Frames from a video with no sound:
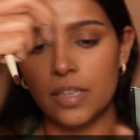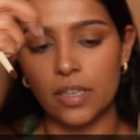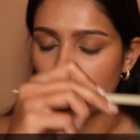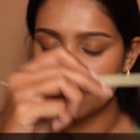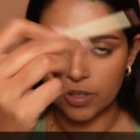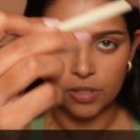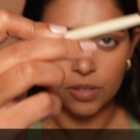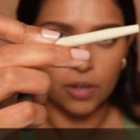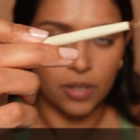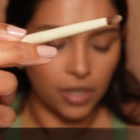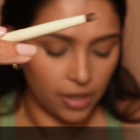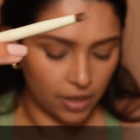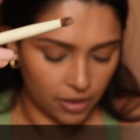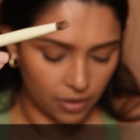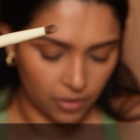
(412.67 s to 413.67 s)
I'm just going to
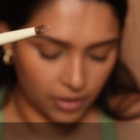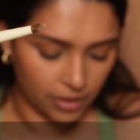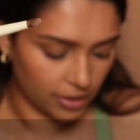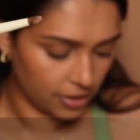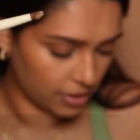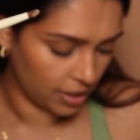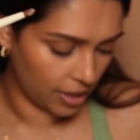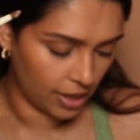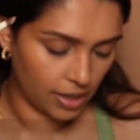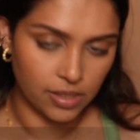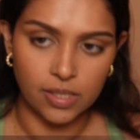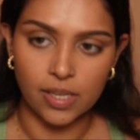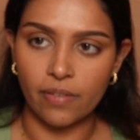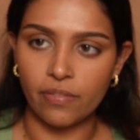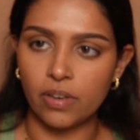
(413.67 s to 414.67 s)
take it on this
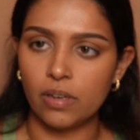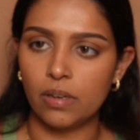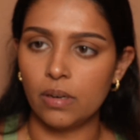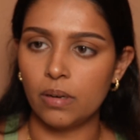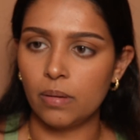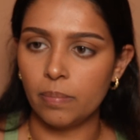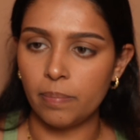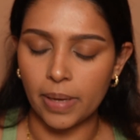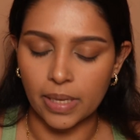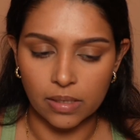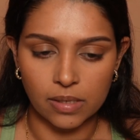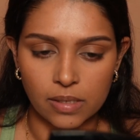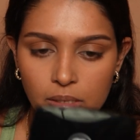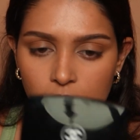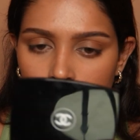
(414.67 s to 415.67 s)
A7
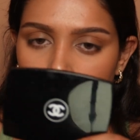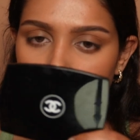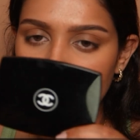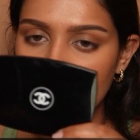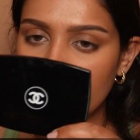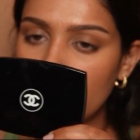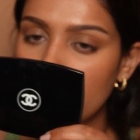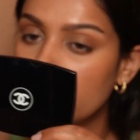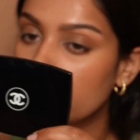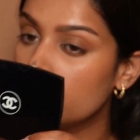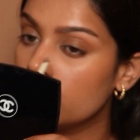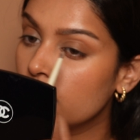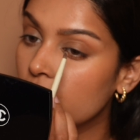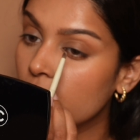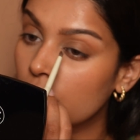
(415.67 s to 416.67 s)
pencil
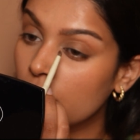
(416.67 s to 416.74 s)
brush